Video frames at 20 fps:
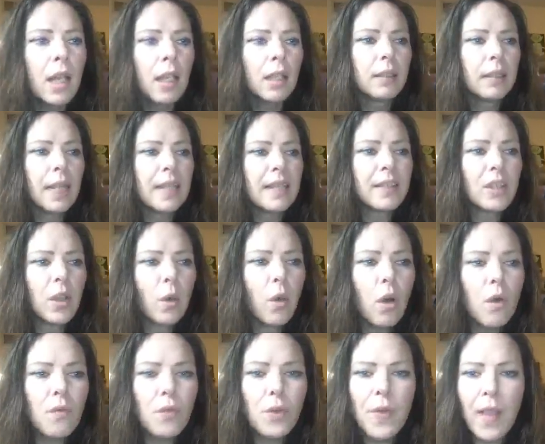Let's go
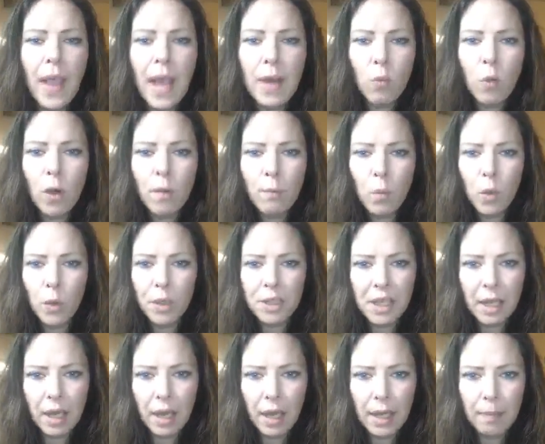over that one more
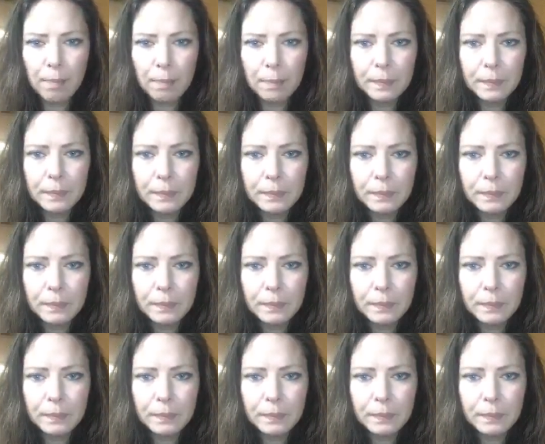time.